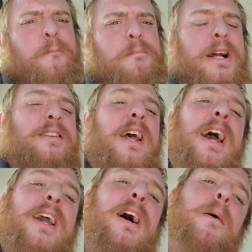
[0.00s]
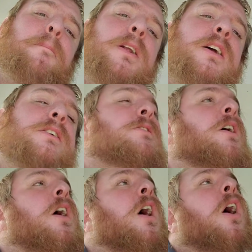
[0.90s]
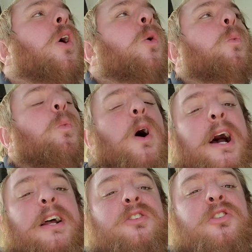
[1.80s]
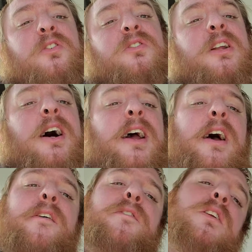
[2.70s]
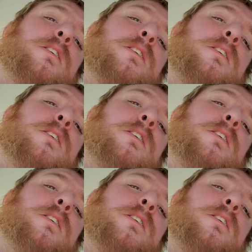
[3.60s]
big tech companies. Why do you not have